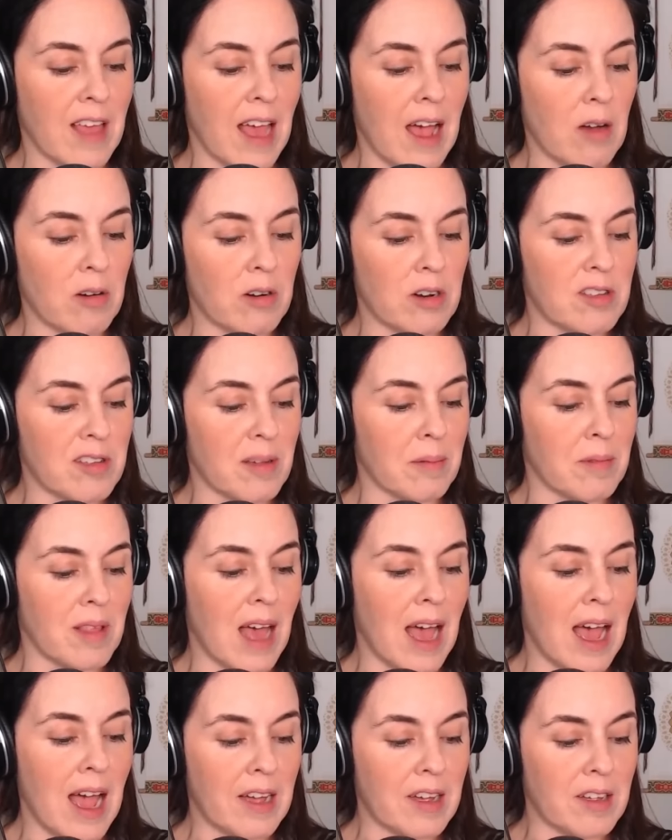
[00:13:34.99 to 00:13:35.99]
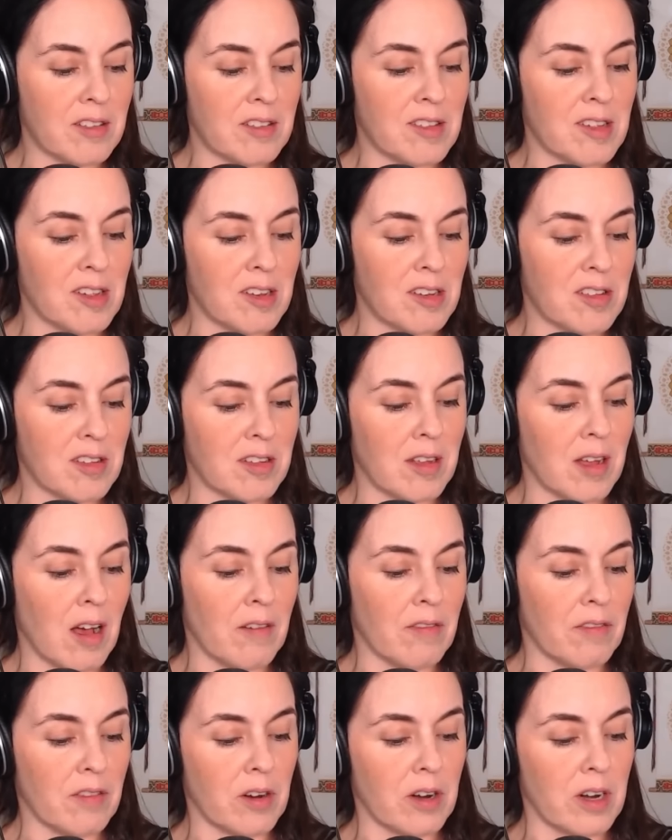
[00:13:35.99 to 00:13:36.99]
How did some of the highest seats
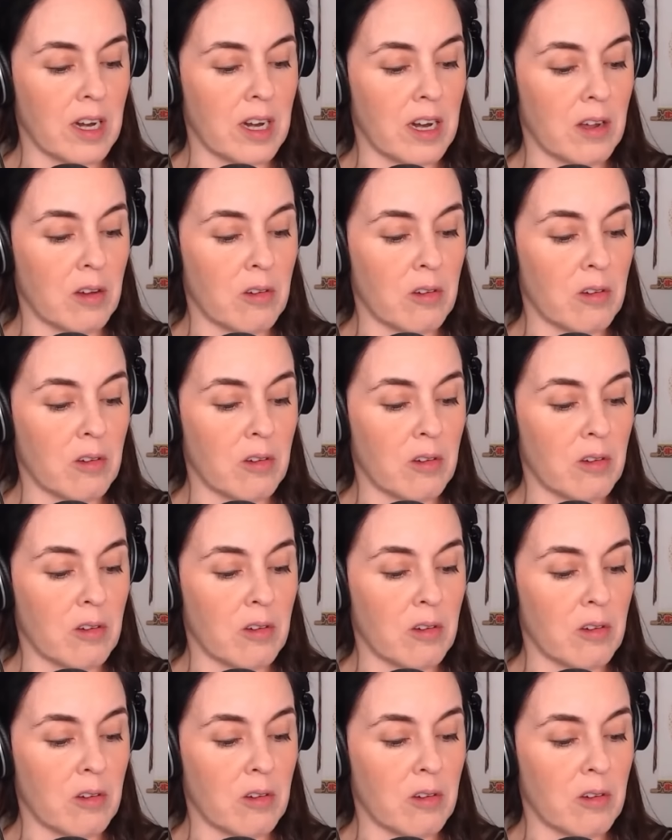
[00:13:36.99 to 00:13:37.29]
of learning